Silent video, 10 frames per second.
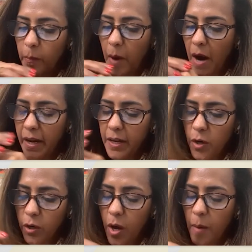market your
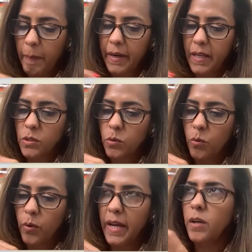company, to
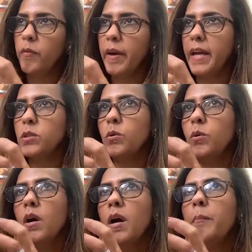innovate, to
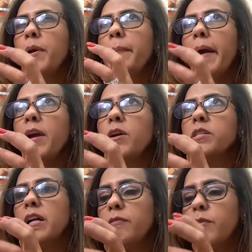prepare
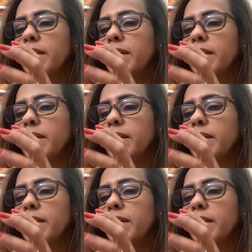yourself for a